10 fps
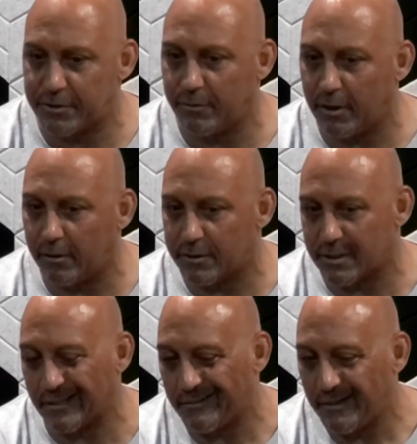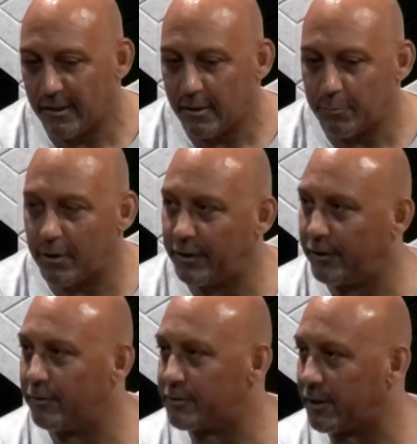You know, it's like, bro, I already
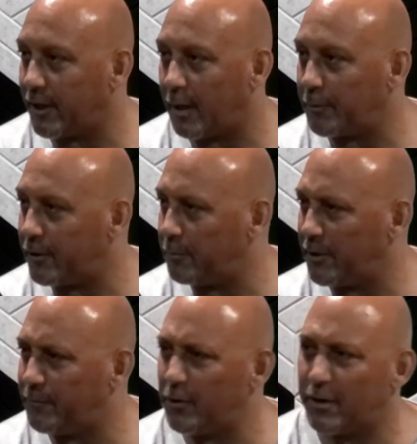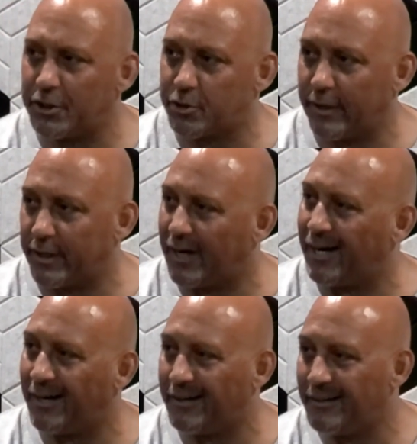know what's going to happen. You know what I mean? If you're an untrained
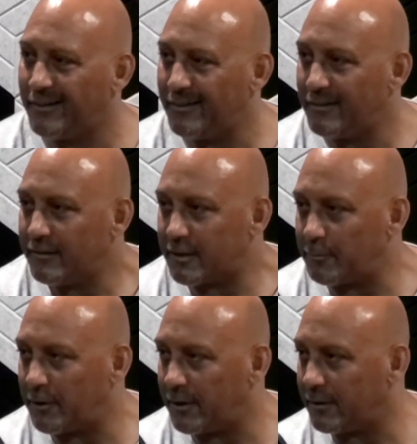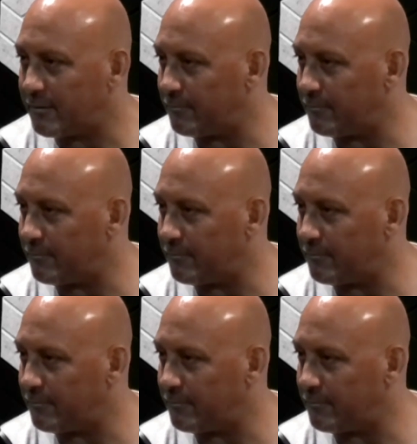guy, come on.